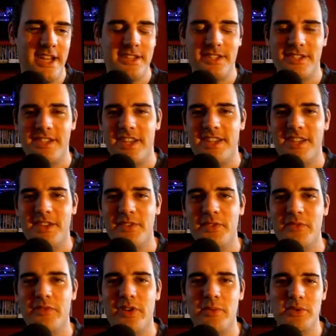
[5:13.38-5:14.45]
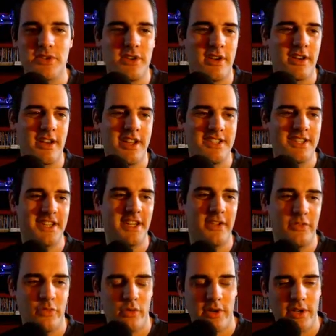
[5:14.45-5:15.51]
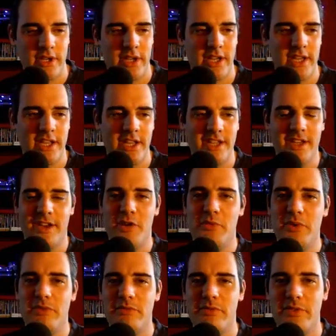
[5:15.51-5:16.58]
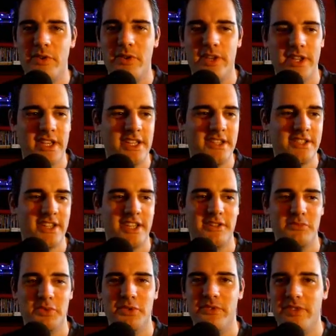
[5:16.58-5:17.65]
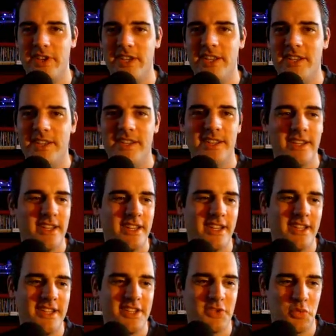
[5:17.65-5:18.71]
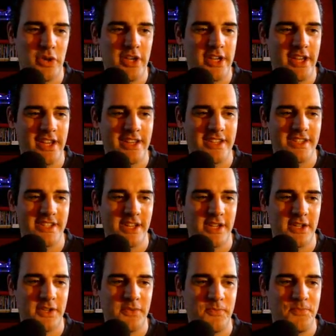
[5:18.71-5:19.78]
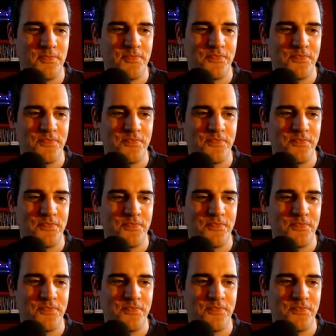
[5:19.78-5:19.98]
As I say, it does feel very much like classic F1, and I'll be reviewing the Senna movie this weekend, so